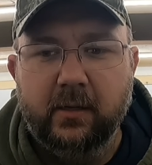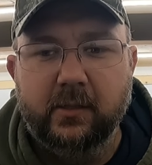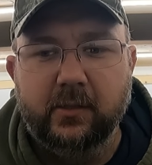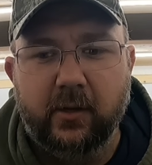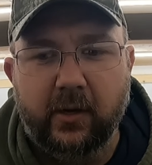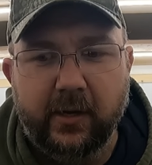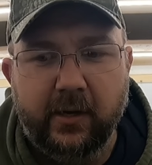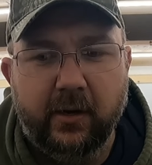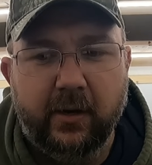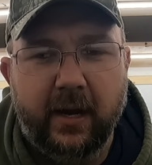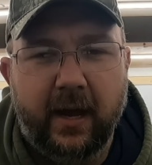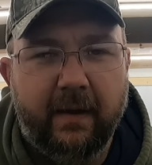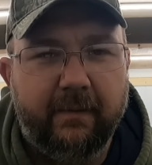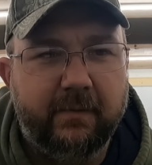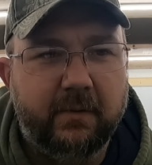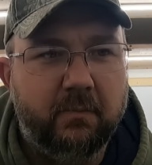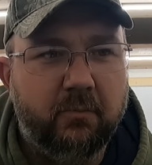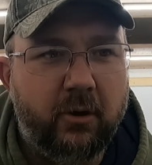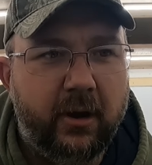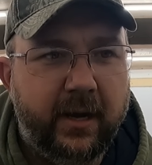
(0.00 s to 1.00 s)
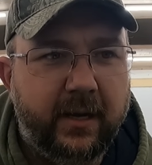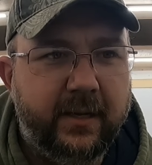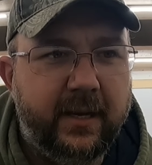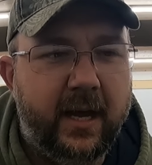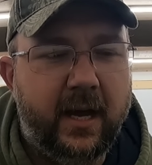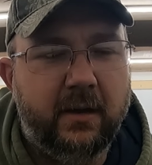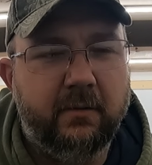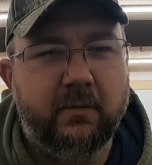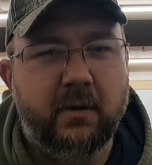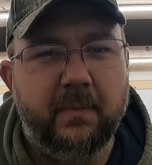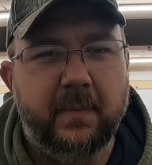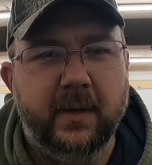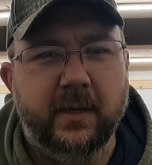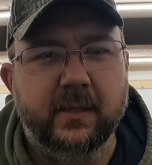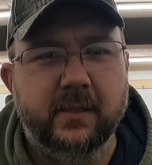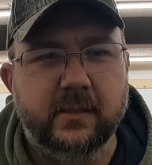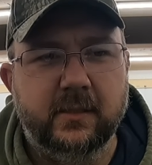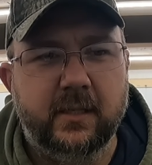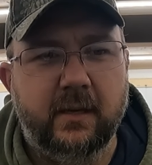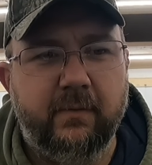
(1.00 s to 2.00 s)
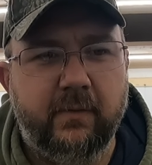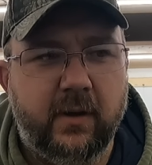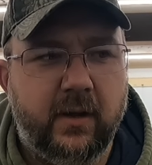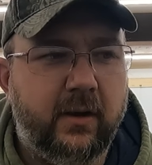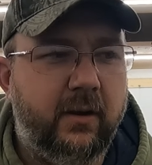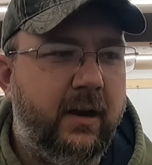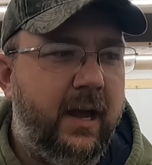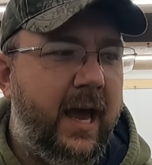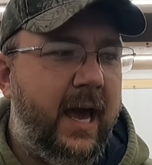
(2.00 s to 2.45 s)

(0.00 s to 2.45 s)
so I don't have to break down Remington 700